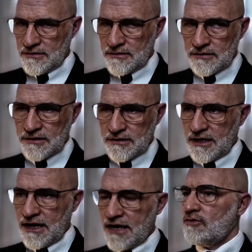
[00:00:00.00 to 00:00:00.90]

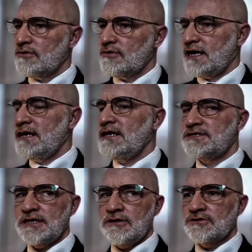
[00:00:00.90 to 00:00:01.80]
and of course, any
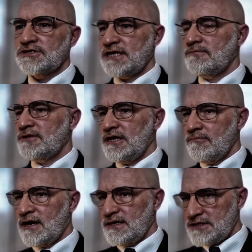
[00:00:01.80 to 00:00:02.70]
single step that he
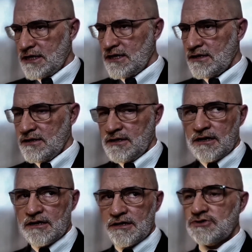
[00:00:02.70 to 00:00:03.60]
might take
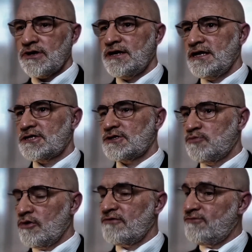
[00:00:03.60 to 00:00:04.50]
in trying to get
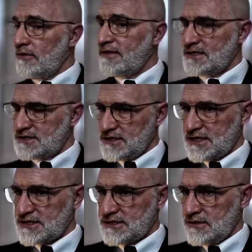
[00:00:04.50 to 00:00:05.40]
support for that
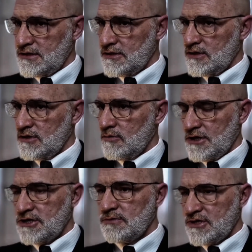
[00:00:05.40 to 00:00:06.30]
suggestion, well, he
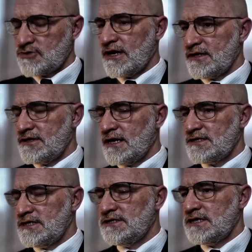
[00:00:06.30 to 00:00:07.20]
should be tried at the
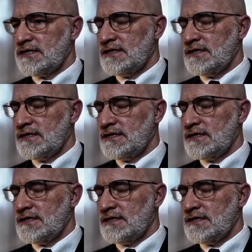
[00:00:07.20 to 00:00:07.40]
ICJ.